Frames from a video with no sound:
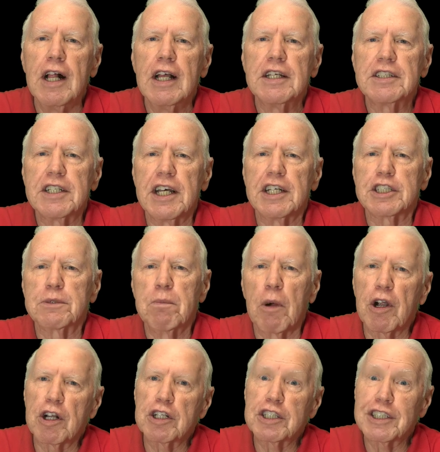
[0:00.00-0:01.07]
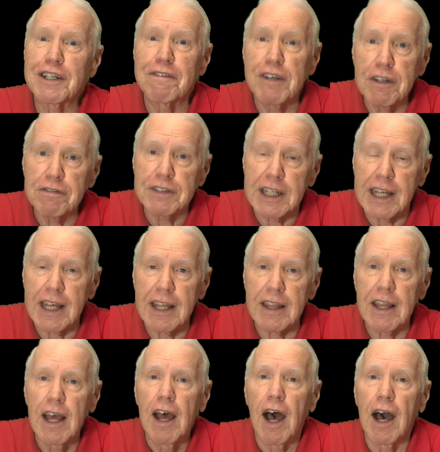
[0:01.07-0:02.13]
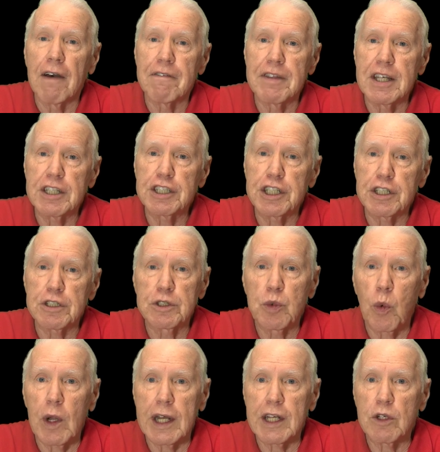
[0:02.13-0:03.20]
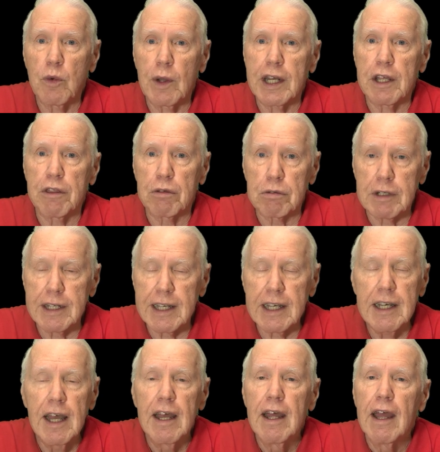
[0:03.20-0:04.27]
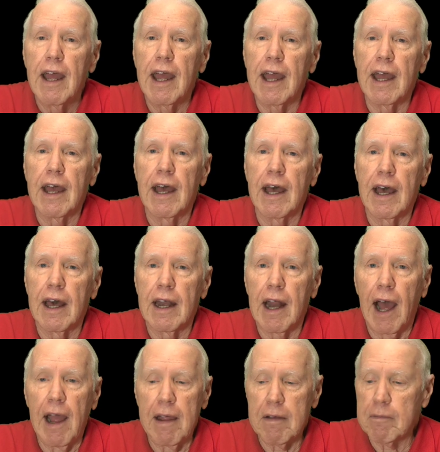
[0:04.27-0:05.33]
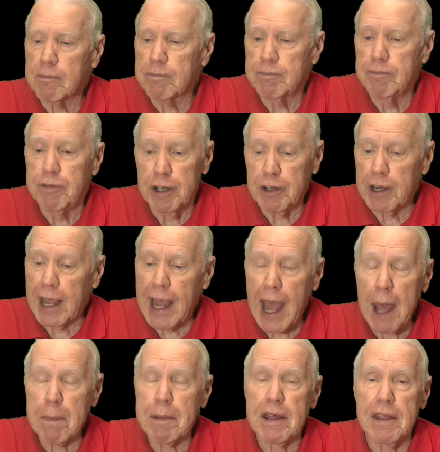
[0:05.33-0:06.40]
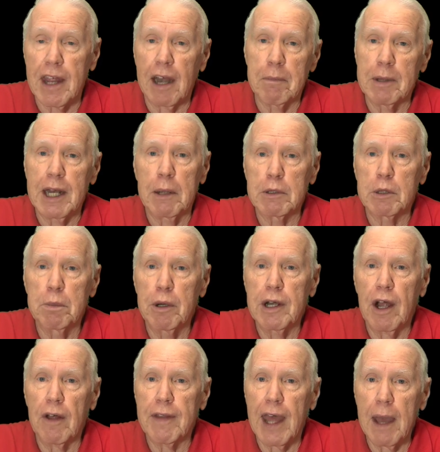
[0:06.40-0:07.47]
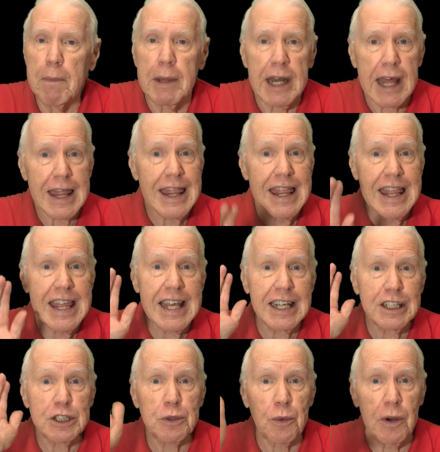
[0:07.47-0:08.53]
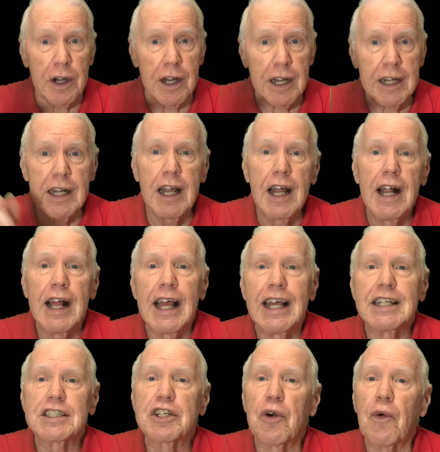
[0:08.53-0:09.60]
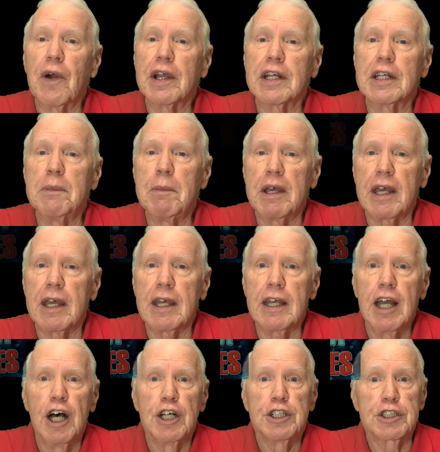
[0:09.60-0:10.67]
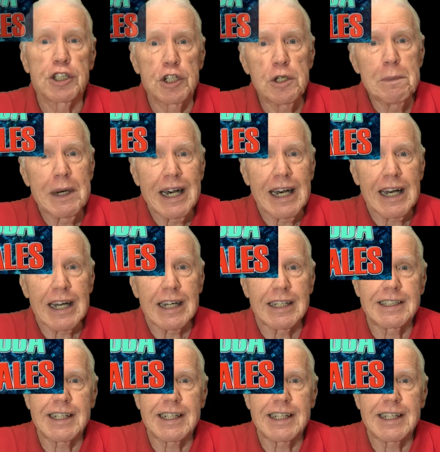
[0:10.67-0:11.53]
since March the 15th of this year, 2023, and I'm very happy that I've been able to put out that many. This one is going to be Scuba